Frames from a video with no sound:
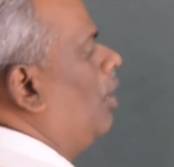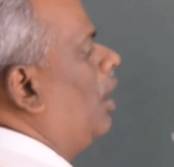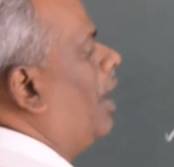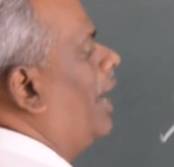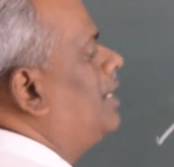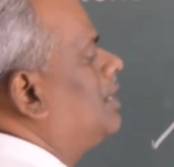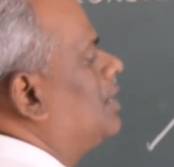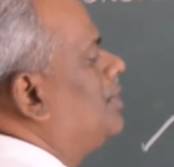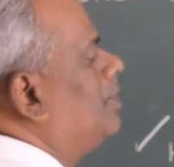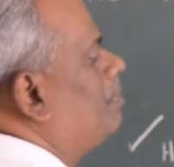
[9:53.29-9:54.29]

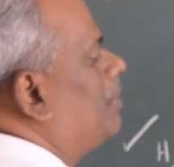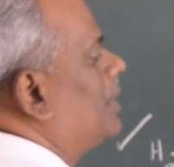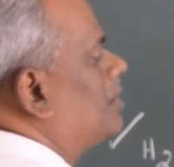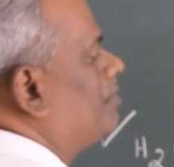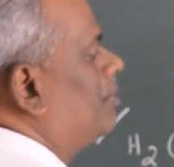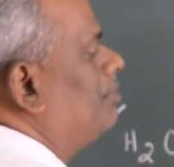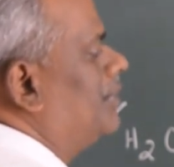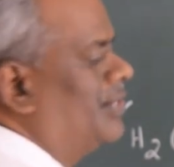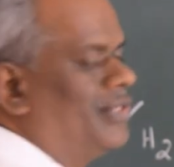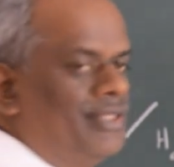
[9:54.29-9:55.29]
hydrogen plus from
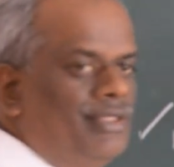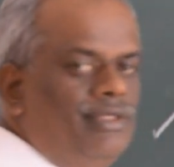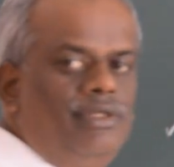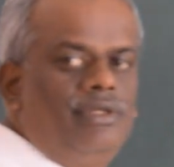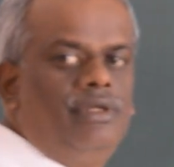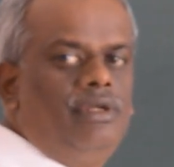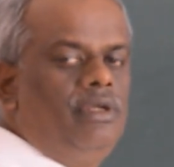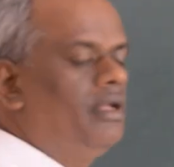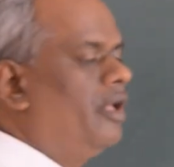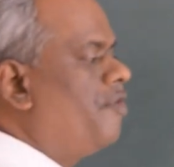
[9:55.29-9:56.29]
this.
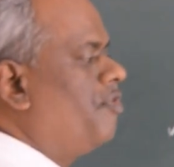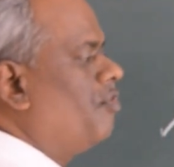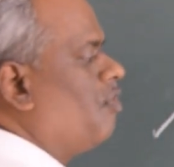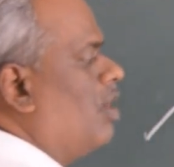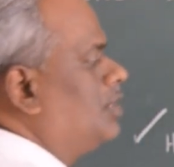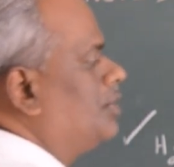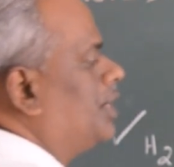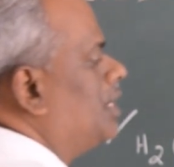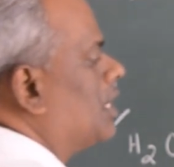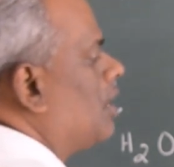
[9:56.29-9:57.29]
If you want to
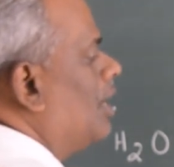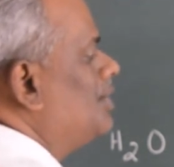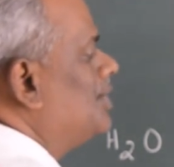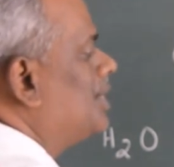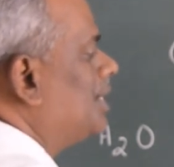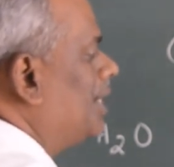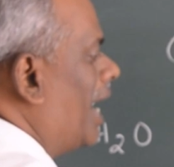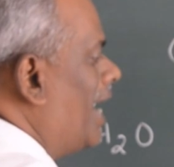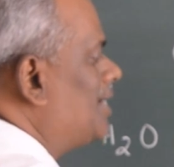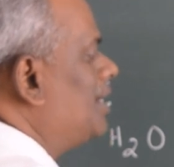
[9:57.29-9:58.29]
get a conjugate
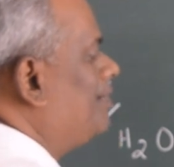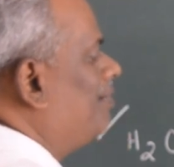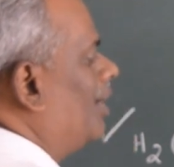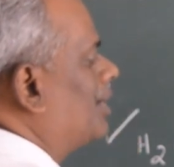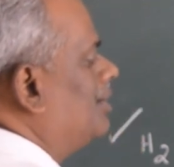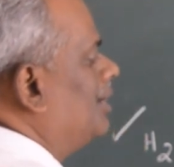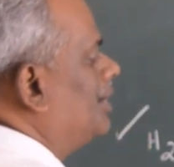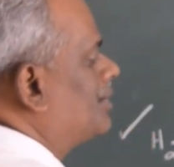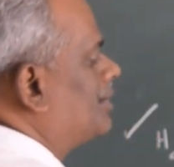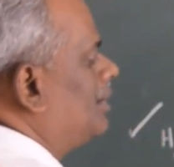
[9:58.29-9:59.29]
acid for
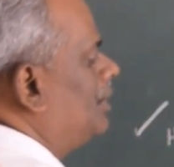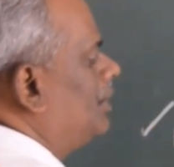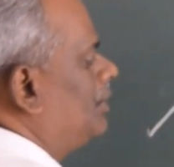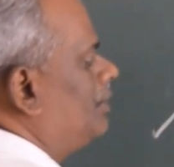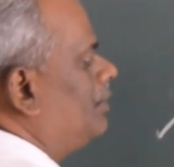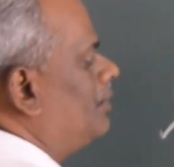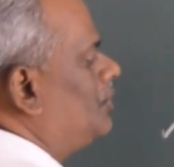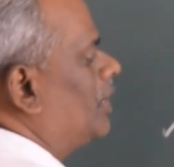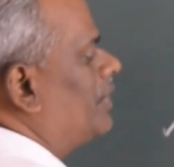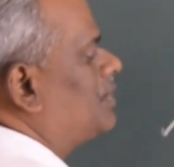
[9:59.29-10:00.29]
this, you
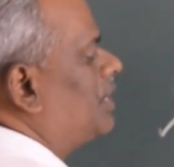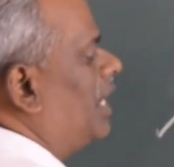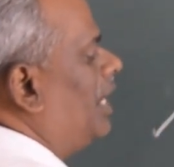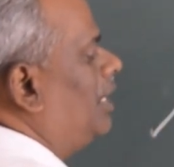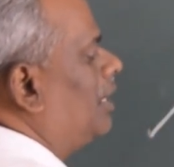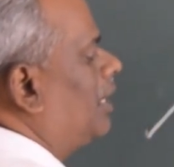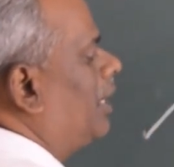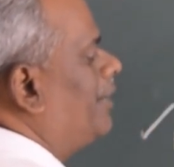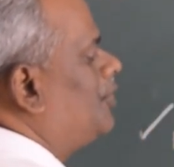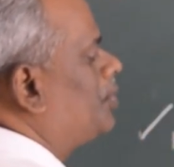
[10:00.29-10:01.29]
just add
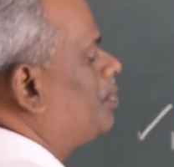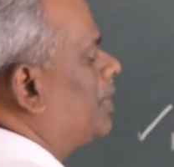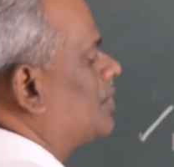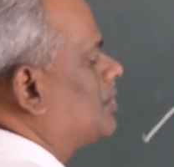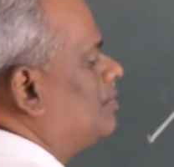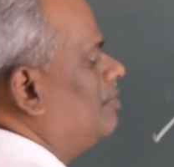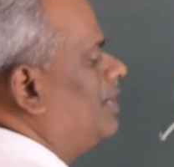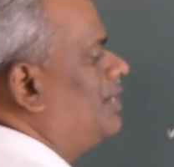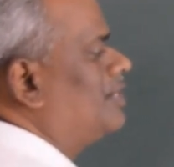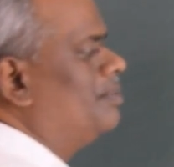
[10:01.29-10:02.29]
H plus.
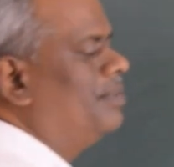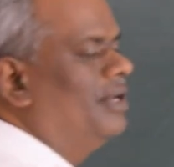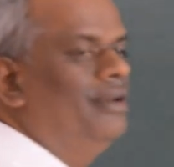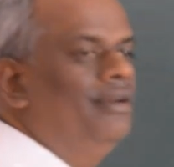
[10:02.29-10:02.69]
Very simple.